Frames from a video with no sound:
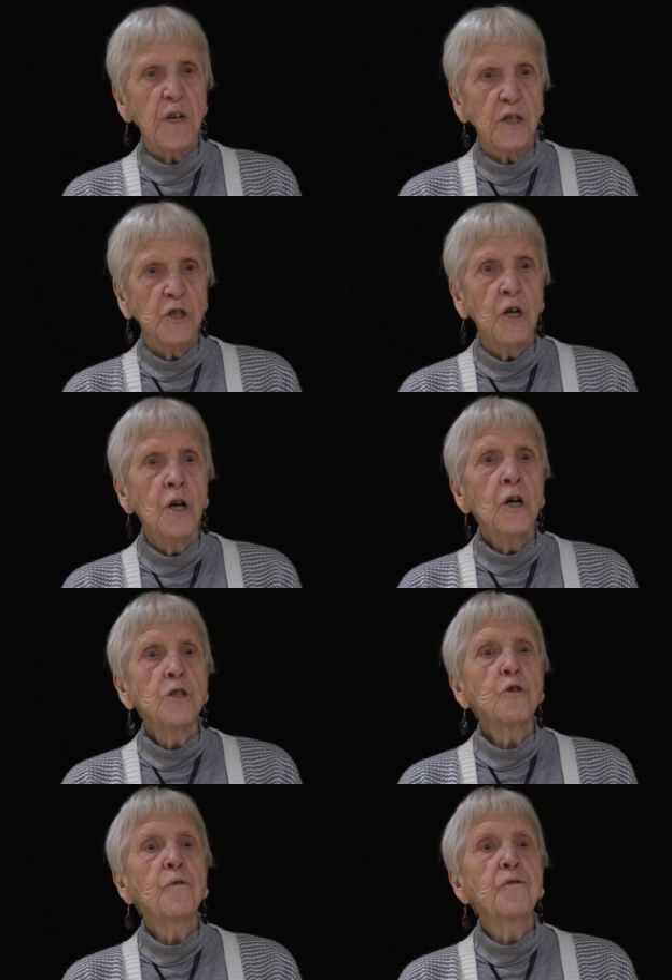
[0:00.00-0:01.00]
fixed.
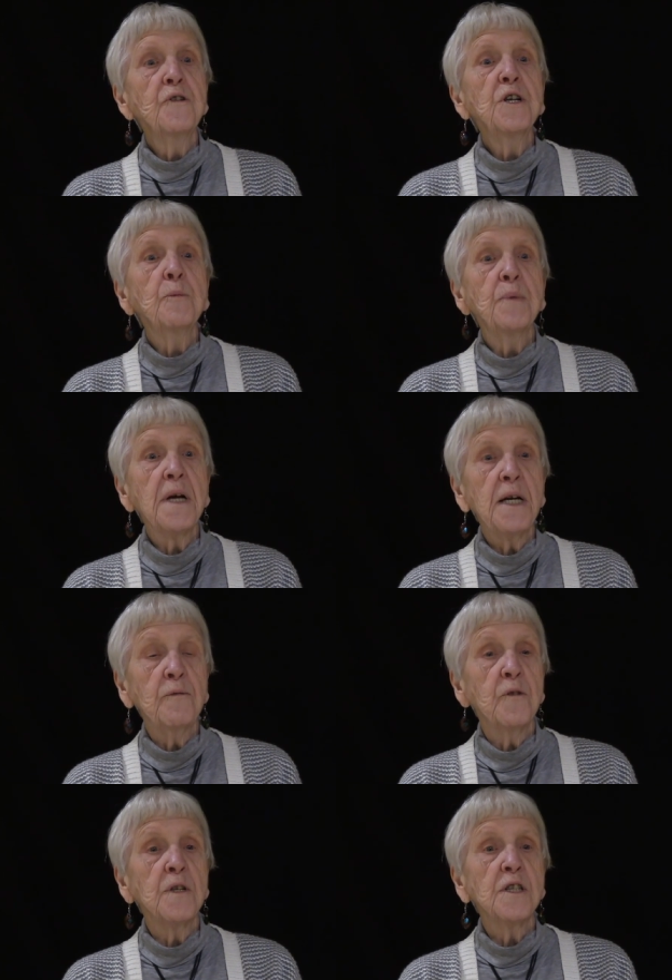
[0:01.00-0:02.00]
So Freda
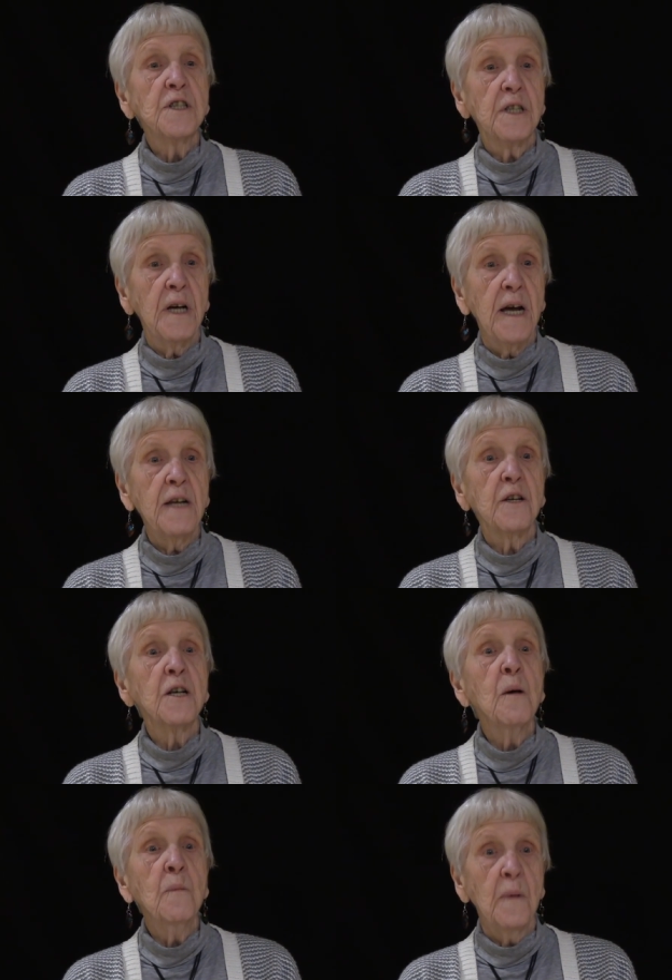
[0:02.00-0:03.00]
paid for this guy to
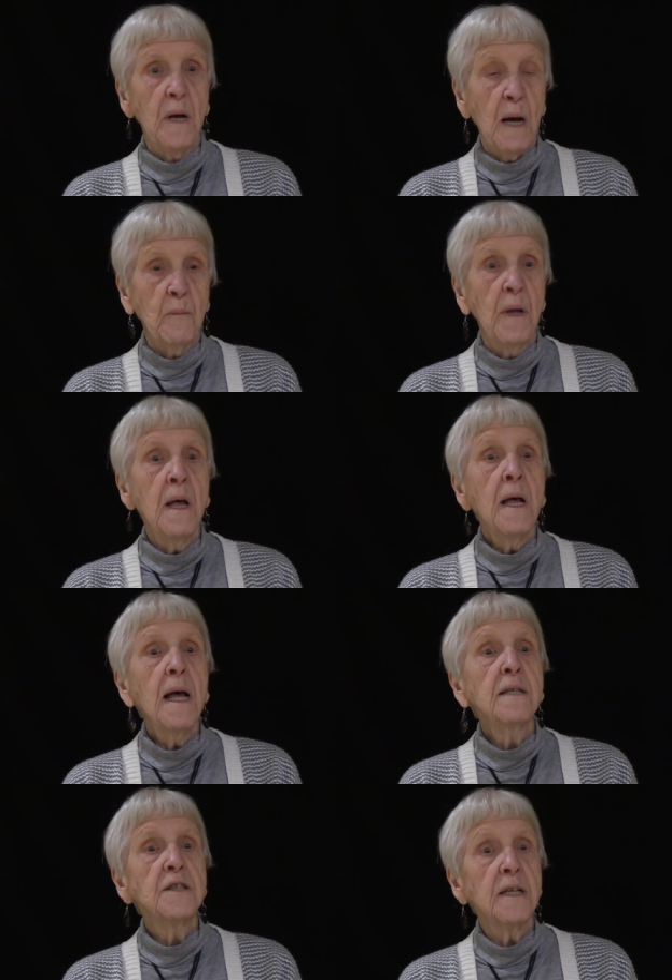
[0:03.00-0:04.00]
come up
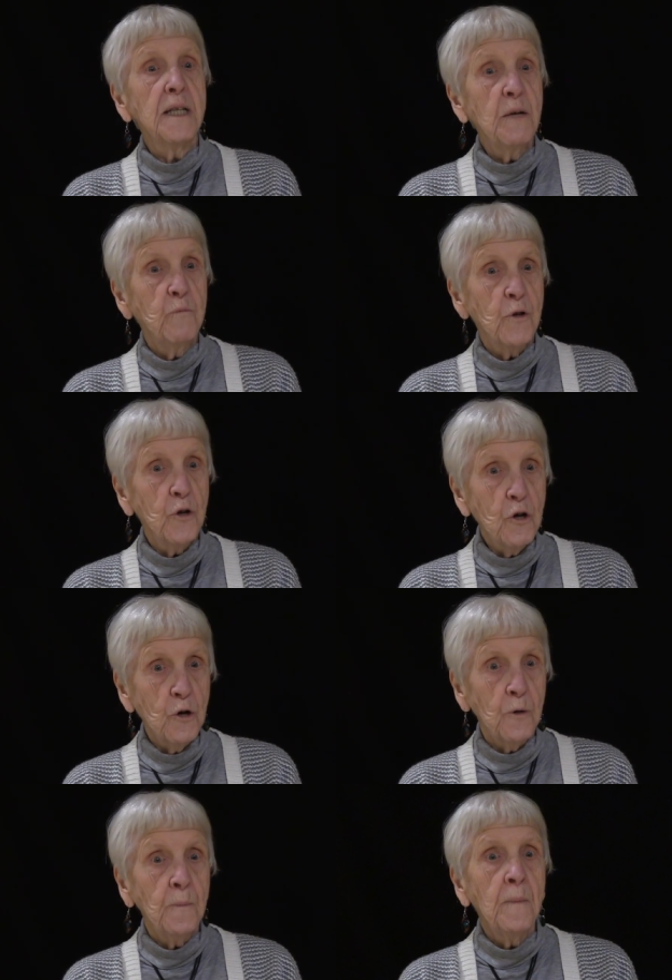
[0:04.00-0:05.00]
and live with
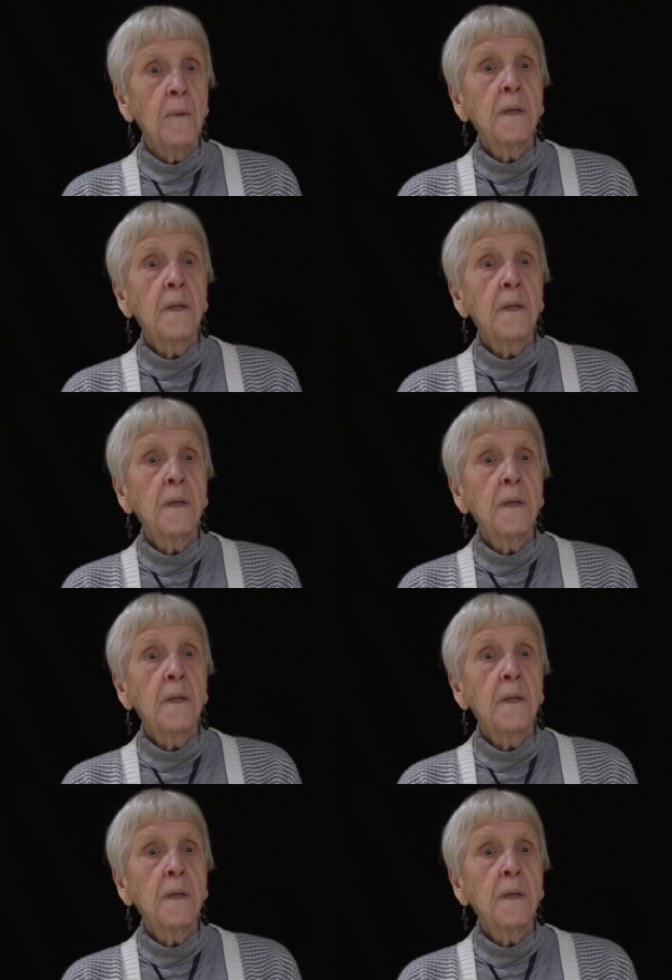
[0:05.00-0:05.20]
her.